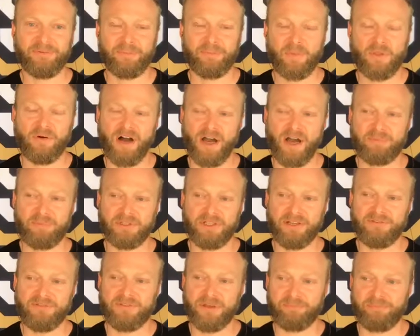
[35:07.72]
Well, I
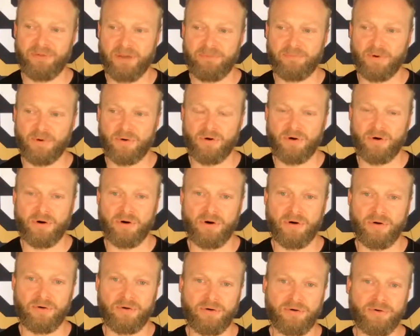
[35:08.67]
believe that
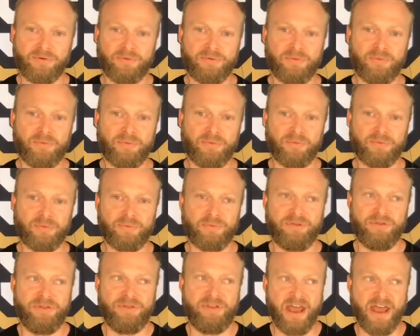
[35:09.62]
people,
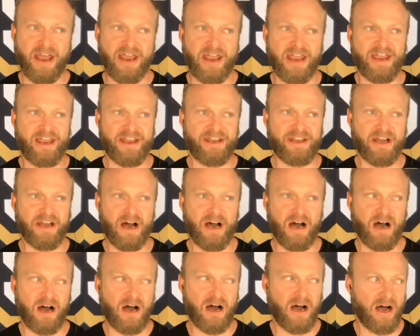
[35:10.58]
they
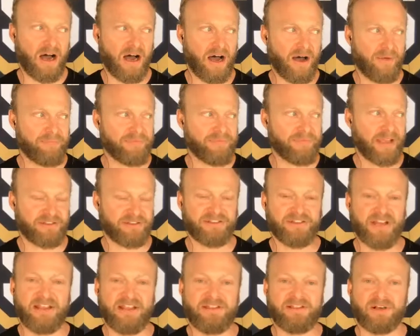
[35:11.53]

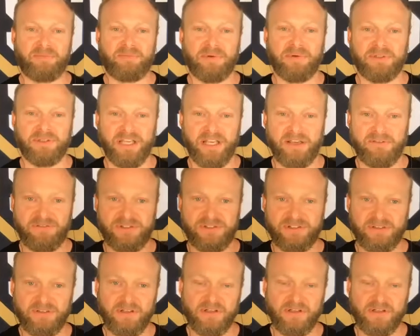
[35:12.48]
state their
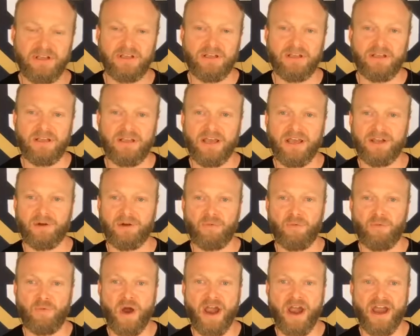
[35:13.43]
beliefs in a
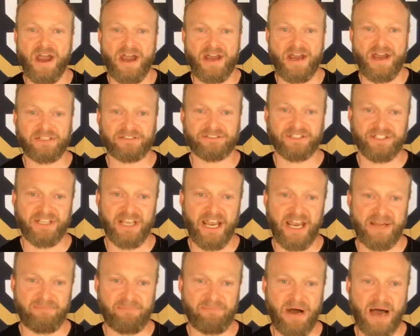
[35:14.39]
way to
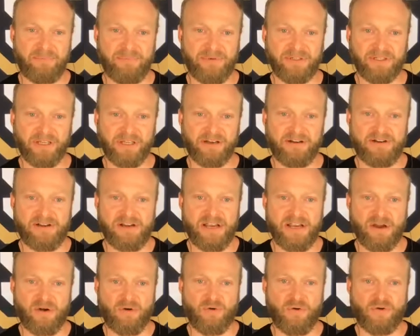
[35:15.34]
gain
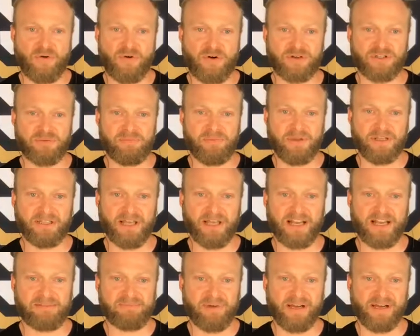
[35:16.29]
popularity or to be
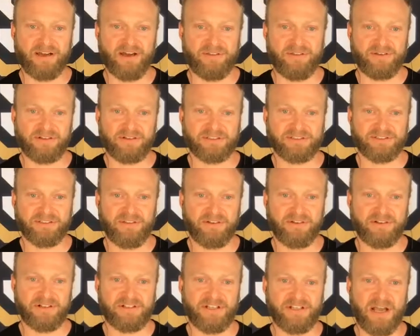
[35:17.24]
liked by others, so
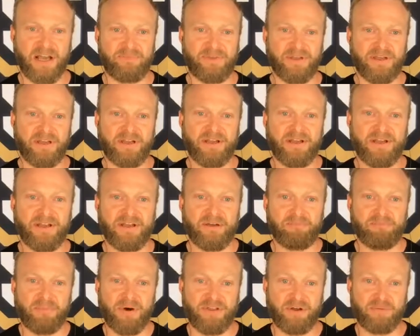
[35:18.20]
they're accepted,
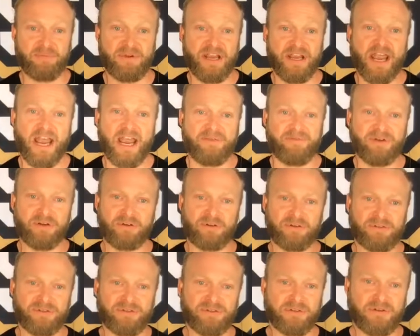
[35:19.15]
but their
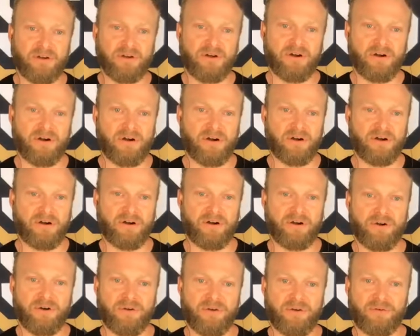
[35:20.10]
behaviors
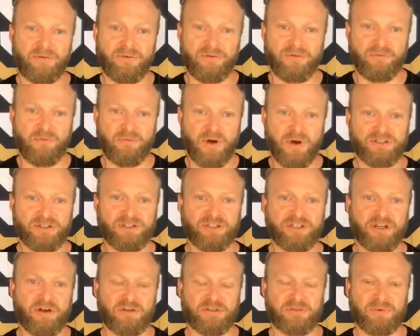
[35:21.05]
are what
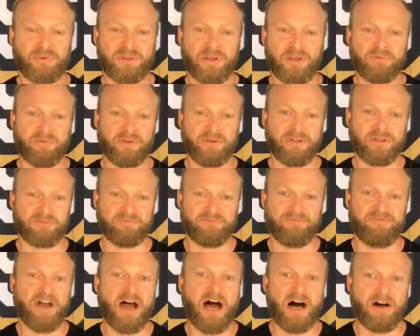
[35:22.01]
shows what they really
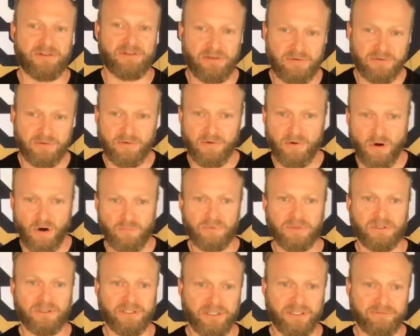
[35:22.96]
value or
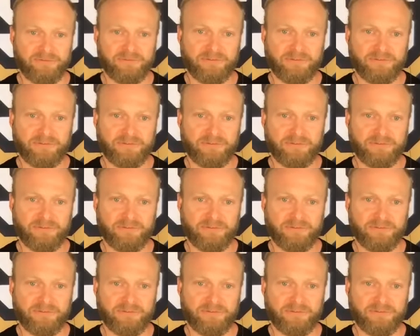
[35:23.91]
believe.